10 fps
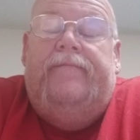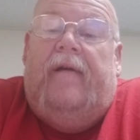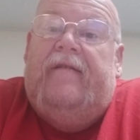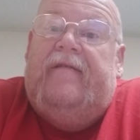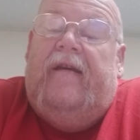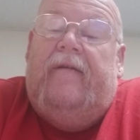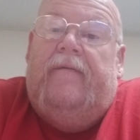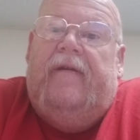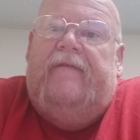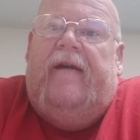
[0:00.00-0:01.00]
I just had to
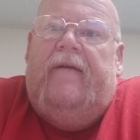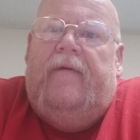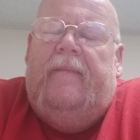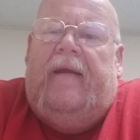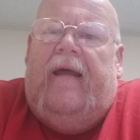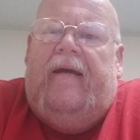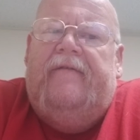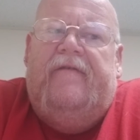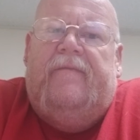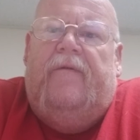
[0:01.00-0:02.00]
reevaluate my
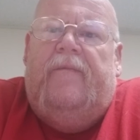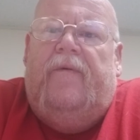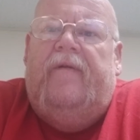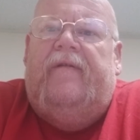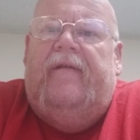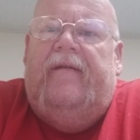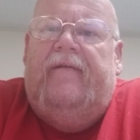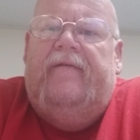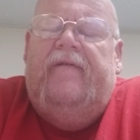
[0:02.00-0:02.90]
life. It's more important to live.